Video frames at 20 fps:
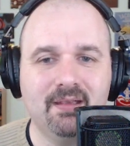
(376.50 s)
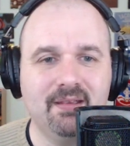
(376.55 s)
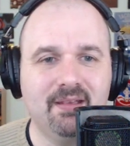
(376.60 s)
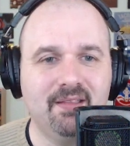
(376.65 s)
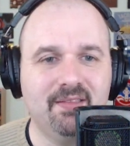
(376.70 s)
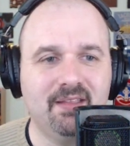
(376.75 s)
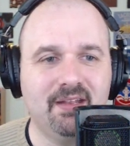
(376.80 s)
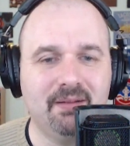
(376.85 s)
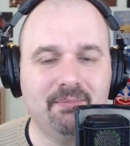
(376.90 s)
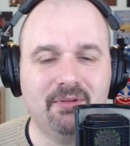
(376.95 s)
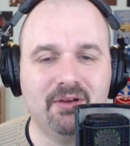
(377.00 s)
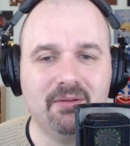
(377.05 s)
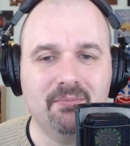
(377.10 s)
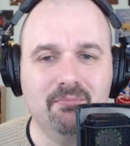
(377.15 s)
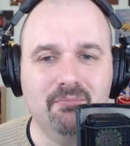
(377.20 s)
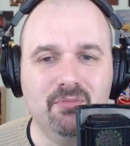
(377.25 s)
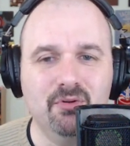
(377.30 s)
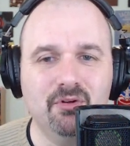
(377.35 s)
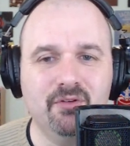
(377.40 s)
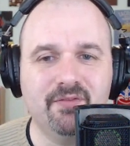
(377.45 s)
Then I'm going to
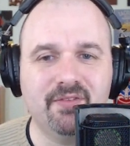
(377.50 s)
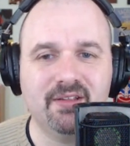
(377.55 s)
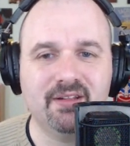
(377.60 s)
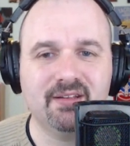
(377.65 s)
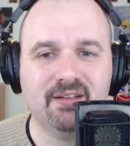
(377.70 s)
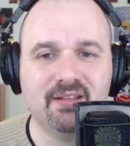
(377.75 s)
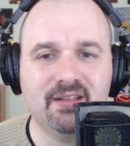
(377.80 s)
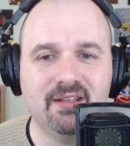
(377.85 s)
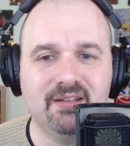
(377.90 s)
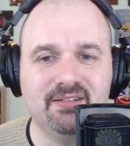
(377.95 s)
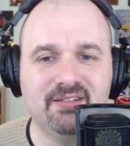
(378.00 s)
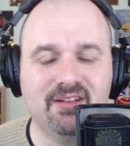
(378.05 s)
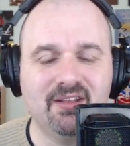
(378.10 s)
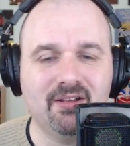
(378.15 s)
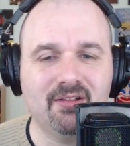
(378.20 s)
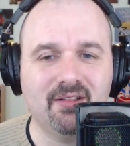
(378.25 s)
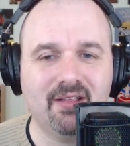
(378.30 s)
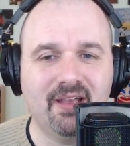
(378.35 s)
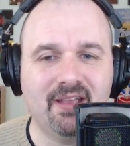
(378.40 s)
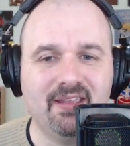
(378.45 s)
move it
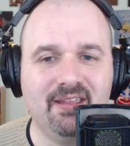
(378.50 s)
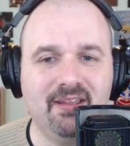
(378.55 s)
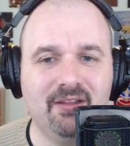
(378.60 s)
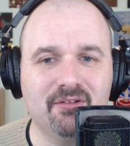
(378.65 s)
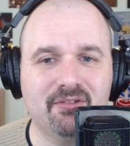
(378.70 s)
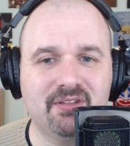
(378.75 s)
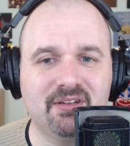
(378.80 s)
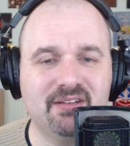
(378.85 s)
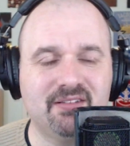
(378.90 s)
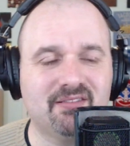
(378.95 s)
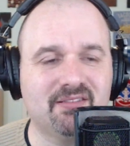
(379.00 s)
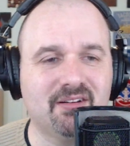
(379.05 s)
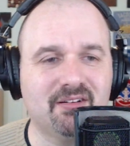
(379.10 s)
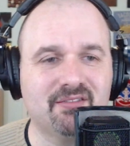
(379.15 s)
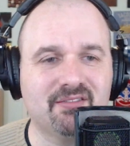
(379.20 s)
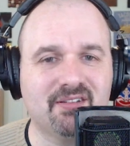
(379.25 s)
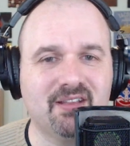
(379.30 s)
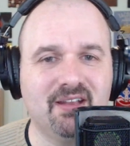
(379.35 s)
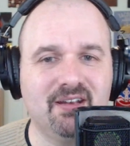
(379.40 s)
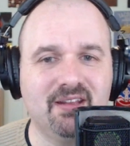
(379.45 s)
until I hear that it
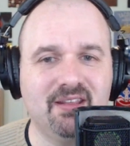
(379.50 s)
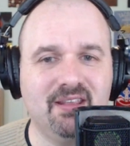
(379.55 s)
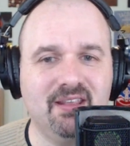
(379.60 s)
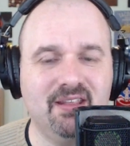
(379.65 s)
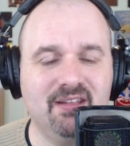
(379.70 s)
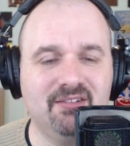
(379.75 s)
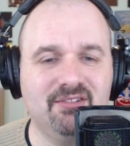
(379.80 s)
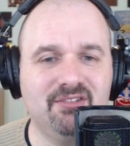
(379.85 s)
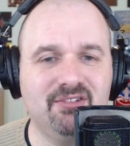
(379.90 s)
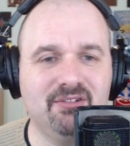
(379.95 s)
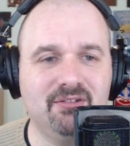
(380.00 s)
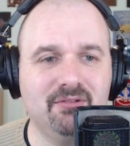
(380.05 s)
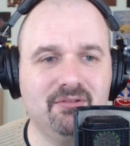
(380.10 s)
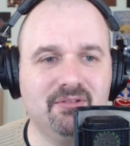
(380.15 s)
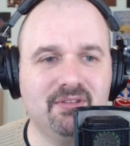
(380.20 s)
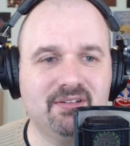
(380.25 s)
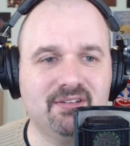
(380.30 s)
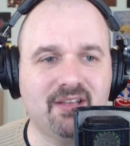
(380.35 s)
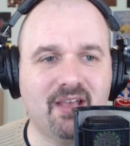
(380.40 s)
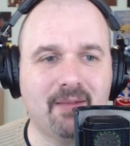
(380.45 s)
starts cutting into
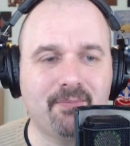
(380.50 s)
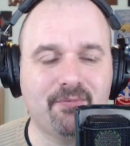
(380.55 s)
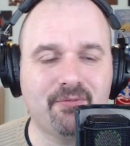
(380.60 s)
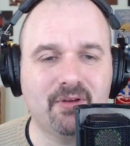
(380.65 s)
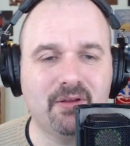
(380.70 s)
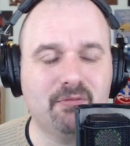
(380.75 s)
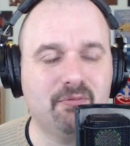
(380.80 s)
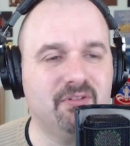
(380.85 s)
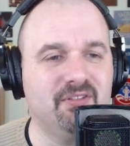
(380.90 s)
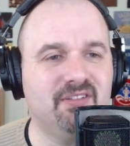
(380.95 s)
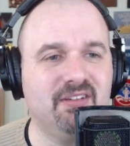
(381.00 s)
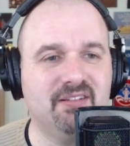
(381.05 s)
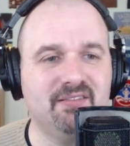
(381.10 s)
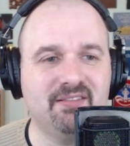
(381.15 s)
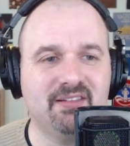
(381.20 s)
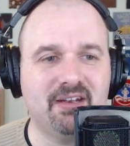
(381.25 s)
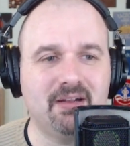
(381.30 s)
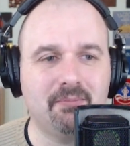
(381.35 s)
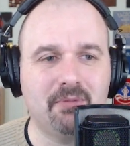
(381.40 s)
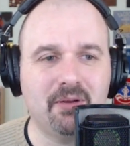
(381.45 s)
the top frequencies,
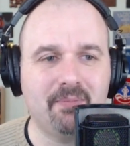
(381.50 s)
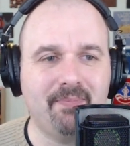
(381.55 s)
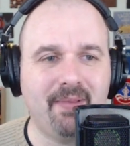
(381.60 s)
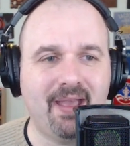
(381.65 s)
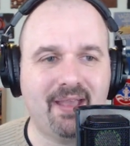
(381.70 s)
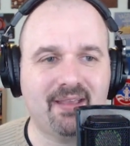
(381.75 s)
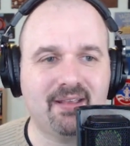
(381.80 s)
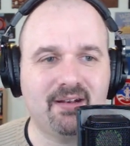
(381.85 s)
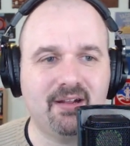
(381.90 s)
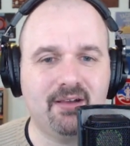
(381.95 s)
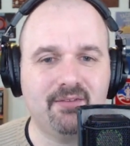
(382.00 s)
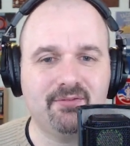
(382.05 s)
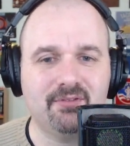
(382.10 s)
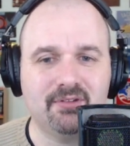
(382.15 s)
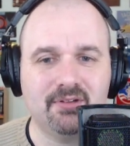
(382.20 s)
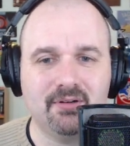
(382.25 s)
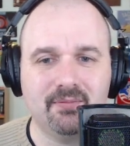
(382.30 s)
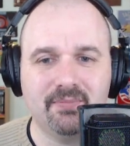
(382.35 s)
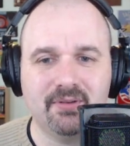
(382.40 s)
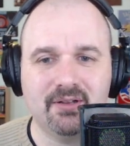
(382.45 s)
and then I'm going to back it off a
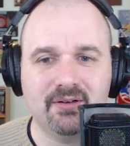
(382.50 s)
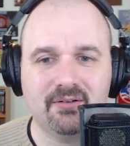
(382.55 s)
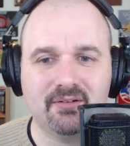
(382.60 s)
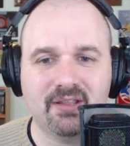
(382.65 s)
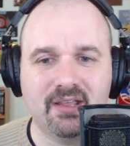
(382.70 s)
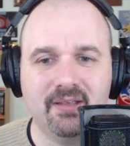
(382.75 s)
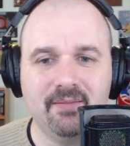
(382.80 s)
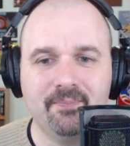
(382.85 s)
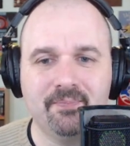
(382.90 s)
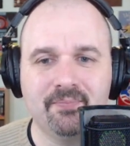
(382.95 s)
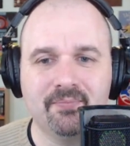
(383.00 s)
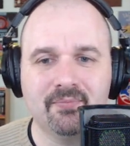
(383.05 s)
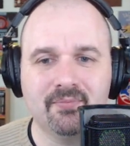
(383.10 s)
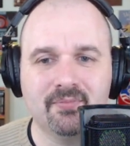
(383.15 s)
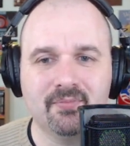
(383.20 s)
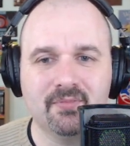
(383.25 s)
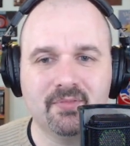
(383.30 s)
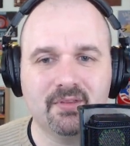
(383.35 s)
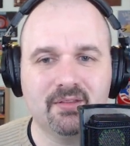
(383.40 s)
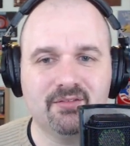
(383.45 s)
little bit, okay?
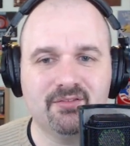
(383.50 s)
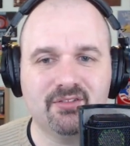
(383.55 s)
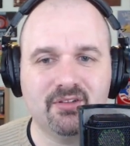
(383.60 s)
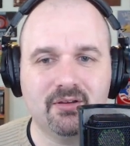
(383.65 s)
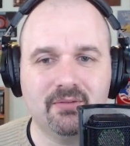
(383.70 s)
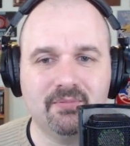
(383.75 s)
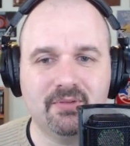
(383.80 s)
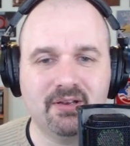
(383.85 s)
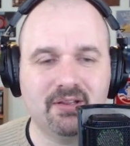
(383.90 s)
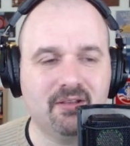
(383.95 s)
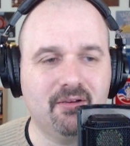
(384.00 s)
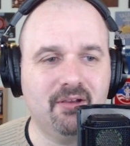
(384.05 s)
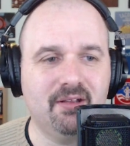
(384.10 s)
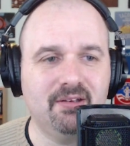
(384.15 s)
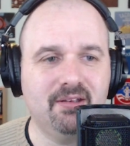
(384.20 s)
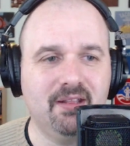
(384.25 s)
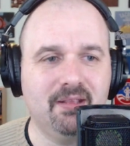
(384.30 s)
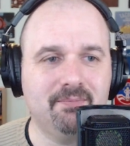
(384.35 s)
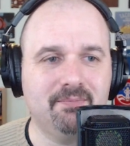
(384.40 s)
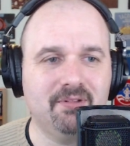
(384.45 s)
So I'm going to go ahead
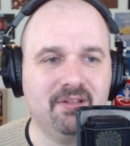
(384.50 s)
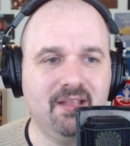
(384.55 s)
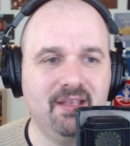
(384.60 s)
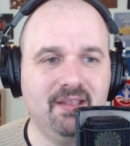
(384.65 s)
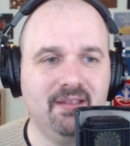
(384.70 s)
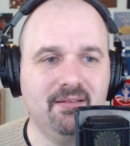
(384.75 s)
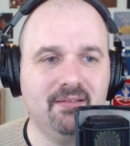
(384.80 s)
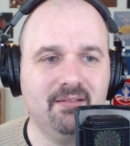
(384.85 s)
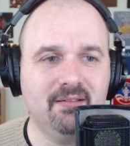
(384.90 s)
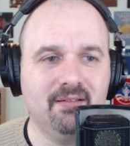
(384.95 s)
and hit play.